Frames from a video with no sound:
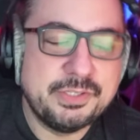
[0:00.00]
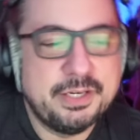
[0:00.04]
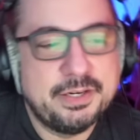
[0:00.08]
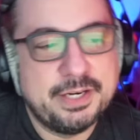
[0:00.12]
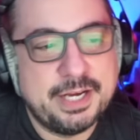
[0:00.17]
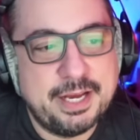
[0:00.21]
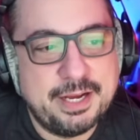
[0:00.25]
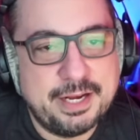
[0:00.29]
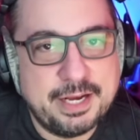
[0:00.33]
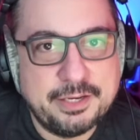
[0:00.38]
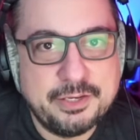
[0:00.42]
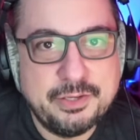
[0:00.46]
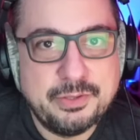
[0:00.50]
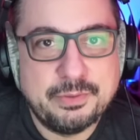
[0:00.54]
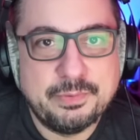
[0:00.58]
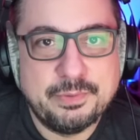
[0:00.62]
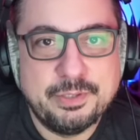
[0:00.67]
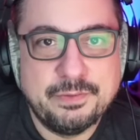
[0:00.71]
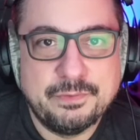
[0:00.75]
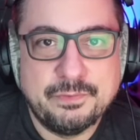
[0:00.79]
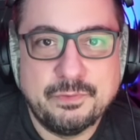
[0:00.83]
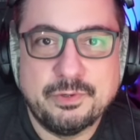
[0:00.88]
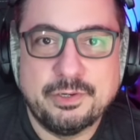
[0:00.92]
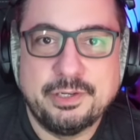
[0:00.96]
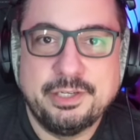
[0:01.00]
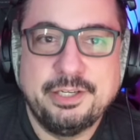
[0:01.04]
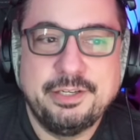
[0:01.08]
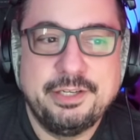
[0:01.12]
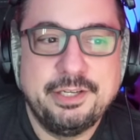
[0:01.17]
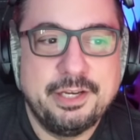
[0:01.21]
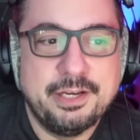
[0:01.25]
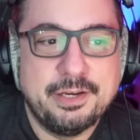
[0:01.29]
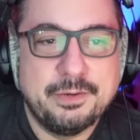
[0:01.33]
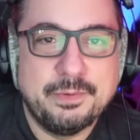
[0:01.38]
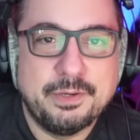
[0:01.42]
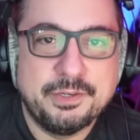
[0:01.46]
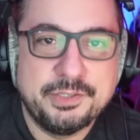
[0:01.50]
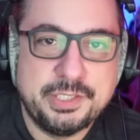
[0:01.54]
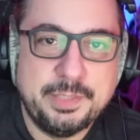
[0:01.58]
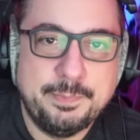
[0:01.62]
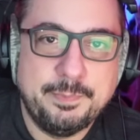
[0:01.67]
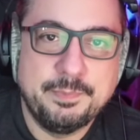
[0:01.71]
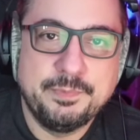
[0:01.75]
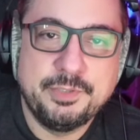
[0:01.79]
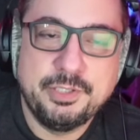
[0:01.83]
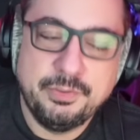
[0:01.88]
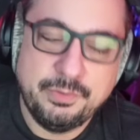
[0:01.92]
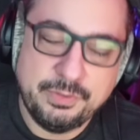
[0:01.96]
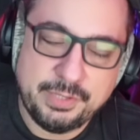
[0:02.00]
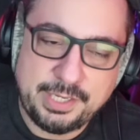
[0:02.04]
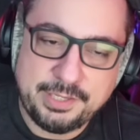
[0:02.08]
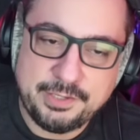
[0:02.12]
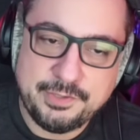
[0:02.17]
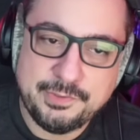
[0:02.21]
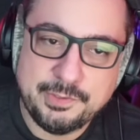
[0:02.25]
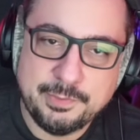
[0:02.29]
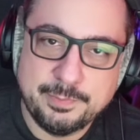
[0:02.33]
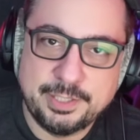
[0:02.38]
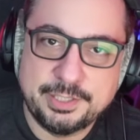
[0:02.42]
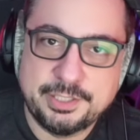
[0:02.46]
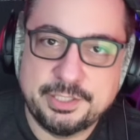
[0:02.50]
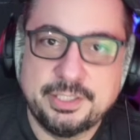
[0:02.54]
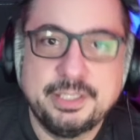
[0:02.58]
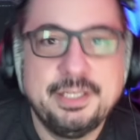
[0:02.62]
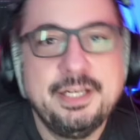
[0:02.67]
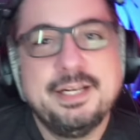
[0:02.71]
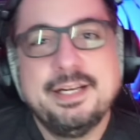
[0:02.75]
Okay, I got you 3 or 4. Here you go. I'll ship them to you. Thank you so much.